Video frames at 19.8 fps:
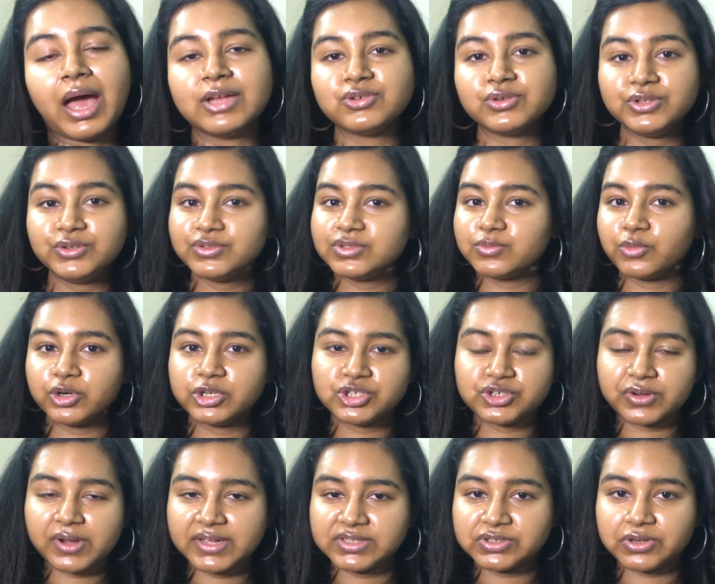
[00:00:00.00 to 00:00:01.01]
I don't use
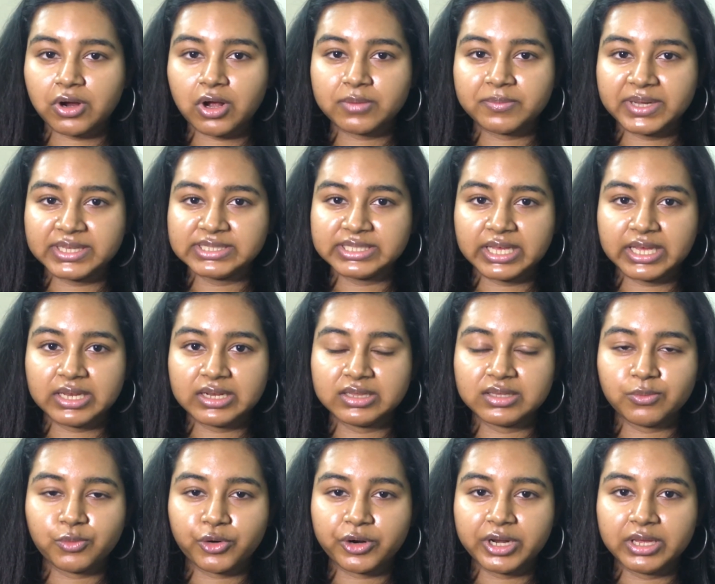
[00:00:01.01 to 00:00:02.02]
moisturizer on my skin in
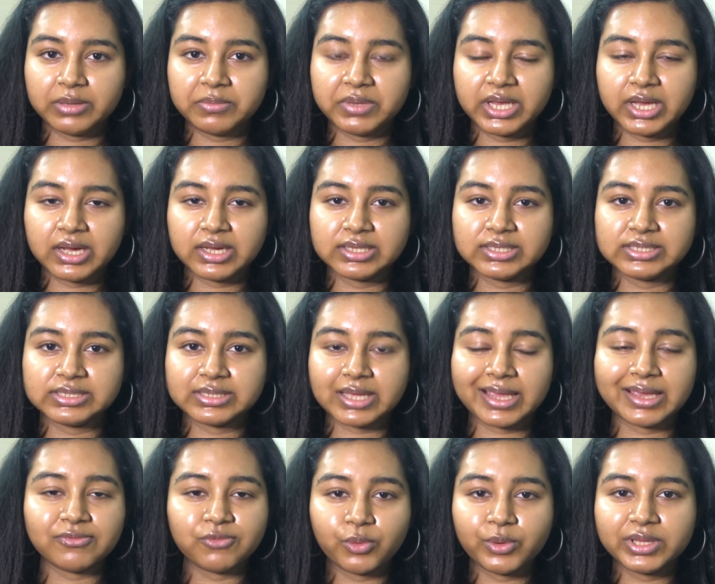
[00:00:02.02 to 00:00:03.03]
the morning because
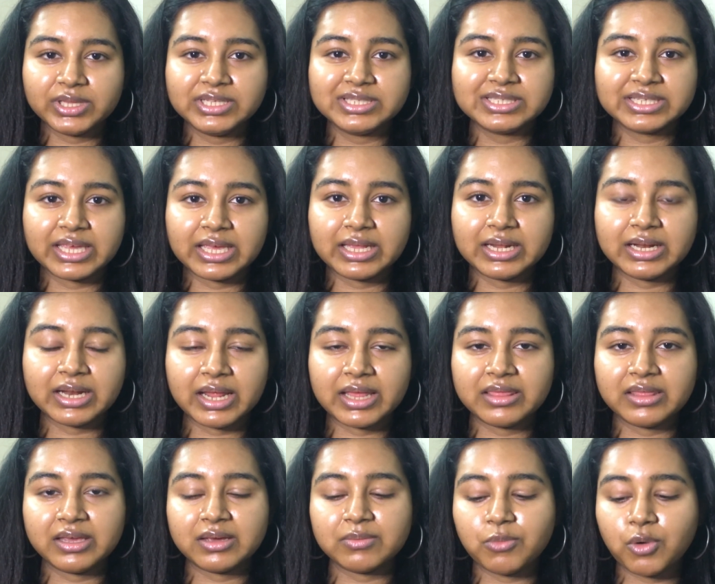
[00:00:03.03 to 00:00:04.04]
I have oily skin, and I
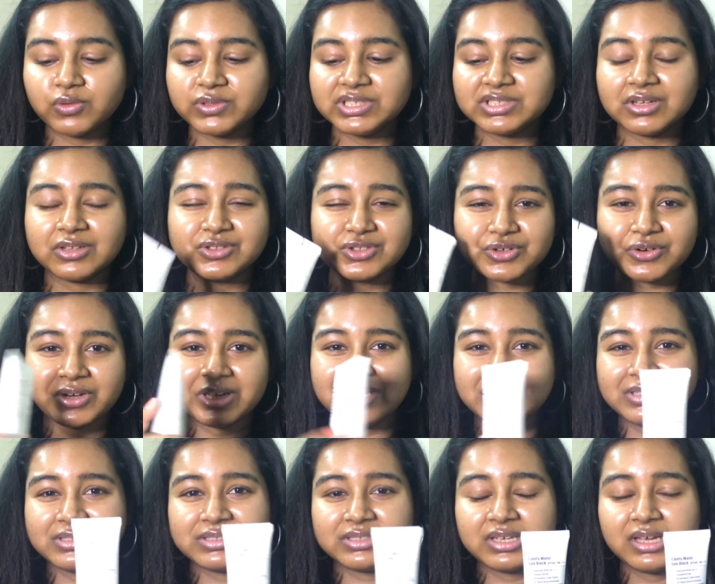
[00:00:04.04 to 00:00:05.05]
think most
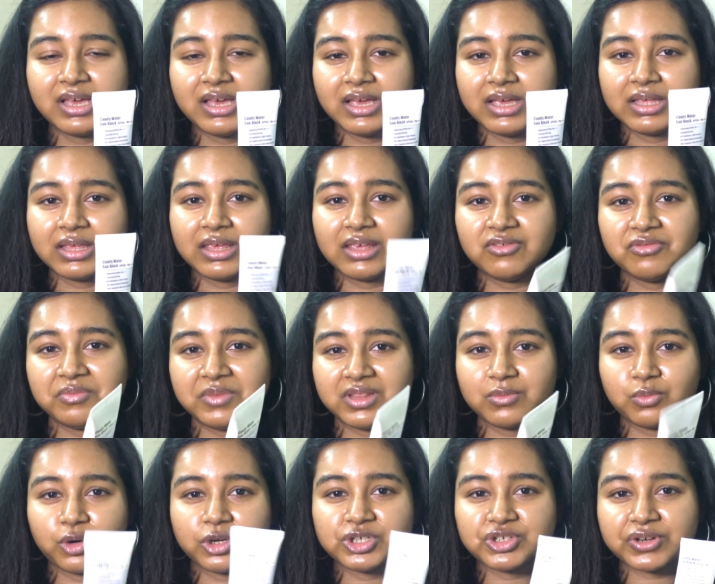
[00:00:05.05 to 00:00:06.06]
sunscreens give me the
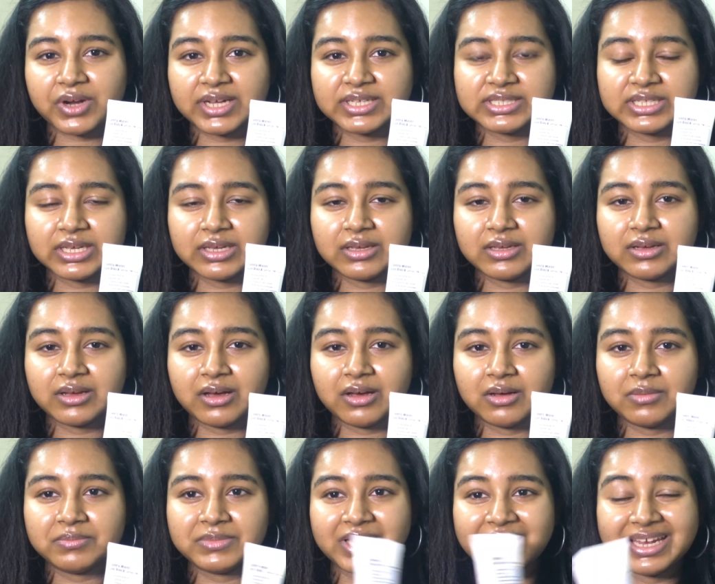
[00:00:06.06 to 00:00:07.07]
moisturizing
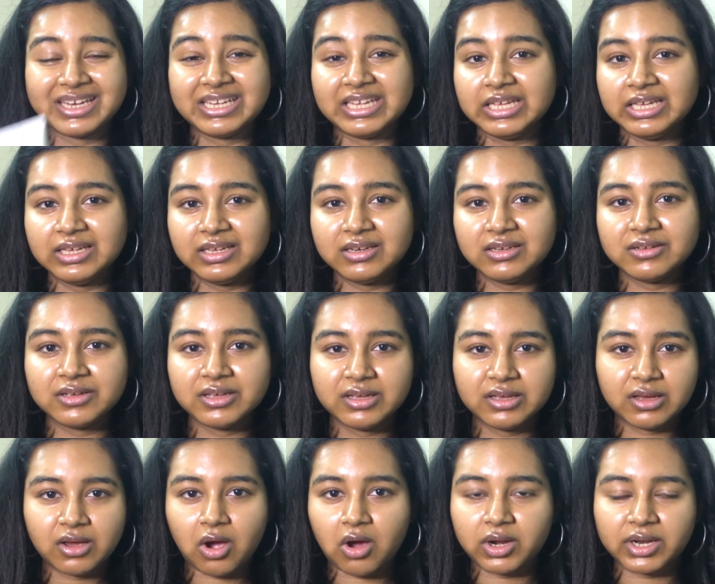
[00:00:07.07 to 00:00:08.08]
that I need
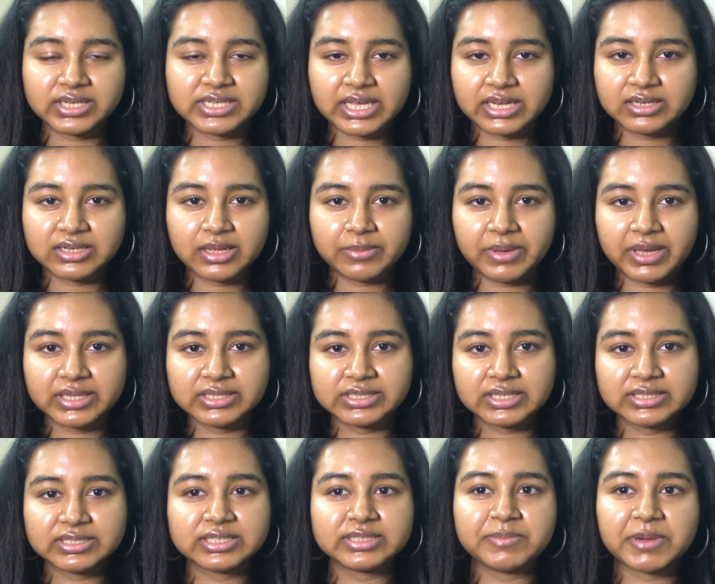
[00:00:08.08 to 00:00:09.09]
on a day-to-day
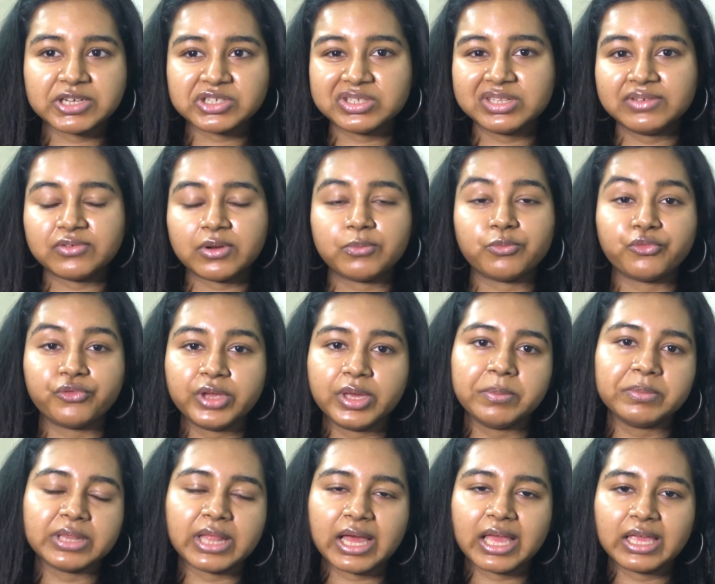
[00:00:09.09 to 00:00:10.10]
basis, especially from
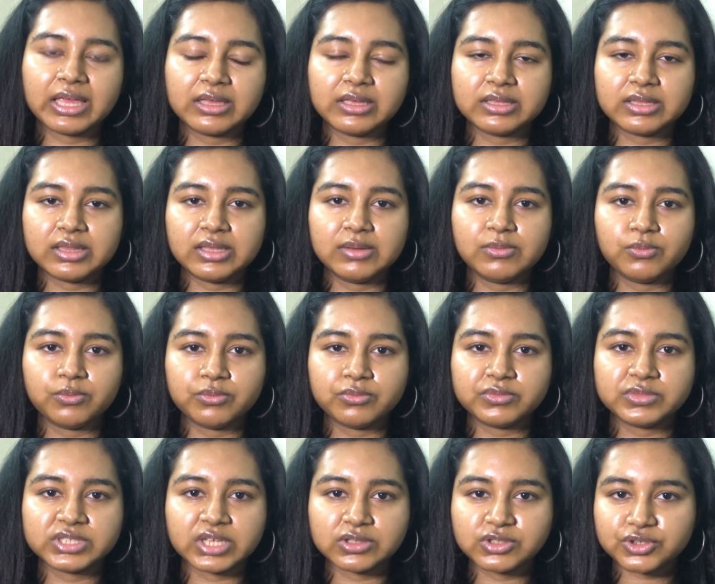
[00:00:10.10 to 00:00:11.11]
reapplying the
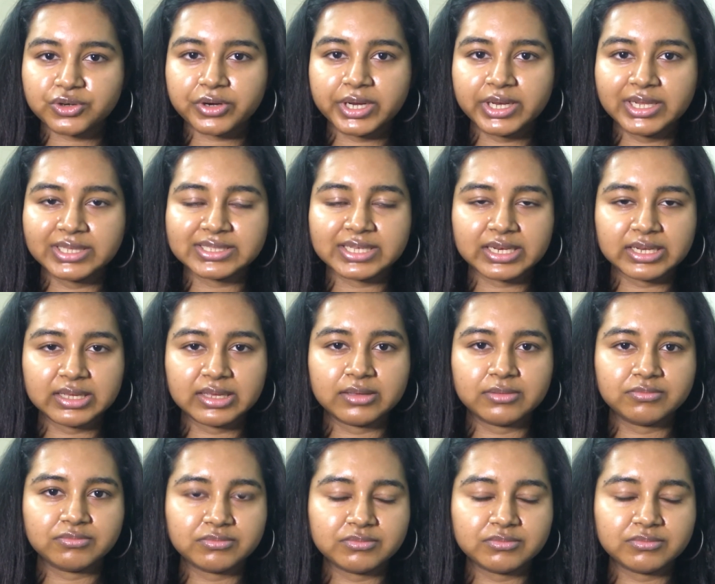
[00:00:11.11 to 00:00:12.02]
sunscreen. It's going